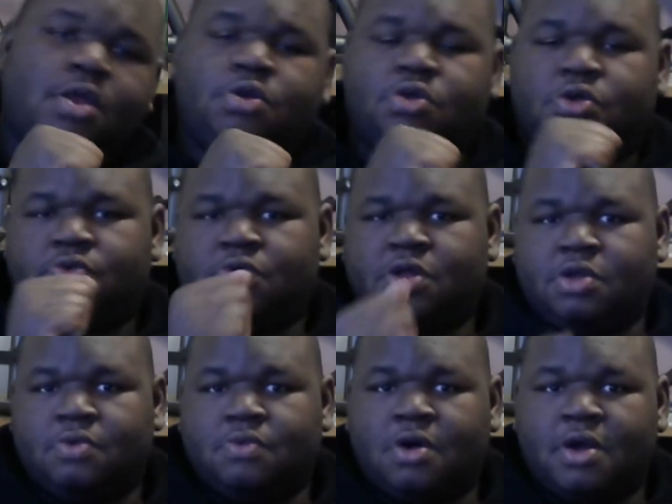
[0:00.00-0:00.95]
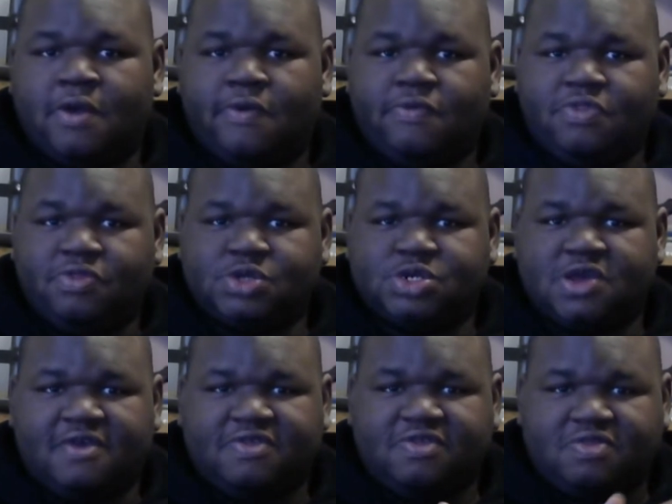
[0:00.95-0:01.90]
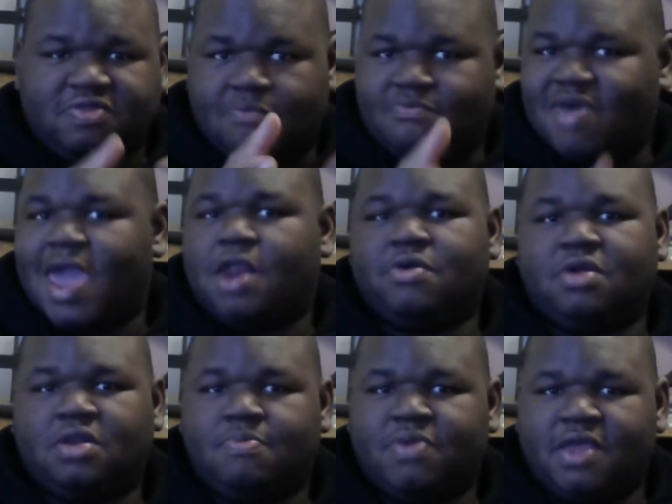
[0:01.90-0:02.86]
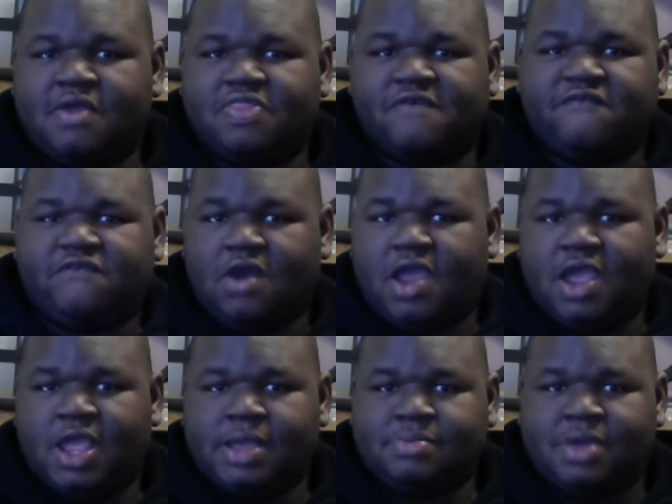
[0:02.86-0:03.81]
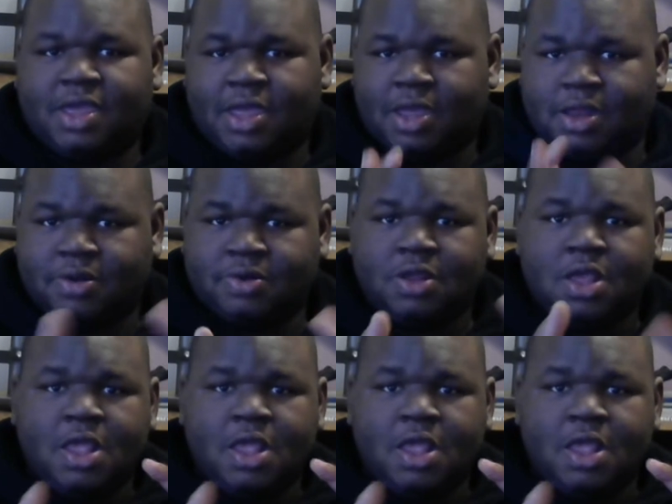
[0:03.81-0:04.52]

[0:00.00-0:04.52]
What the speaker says: Do you really want just the battery to be in the frame and